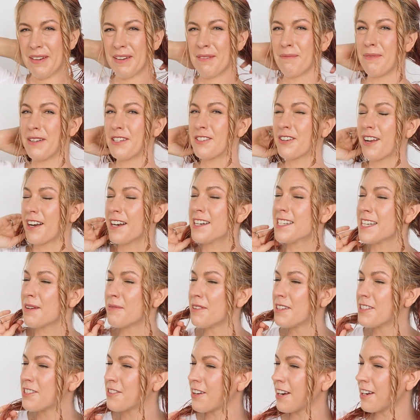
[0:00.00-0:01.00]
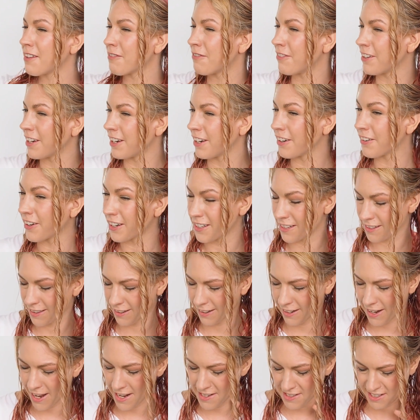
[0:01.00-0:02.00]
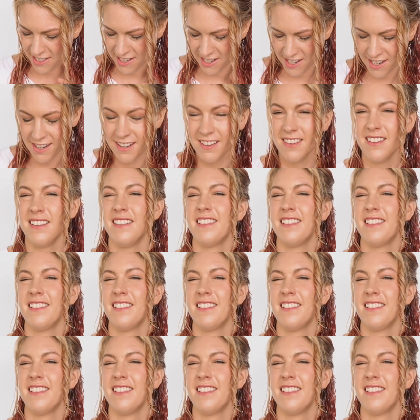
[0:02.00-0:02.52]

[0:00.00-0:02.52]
but trying to demonstrate it for you under the lights here,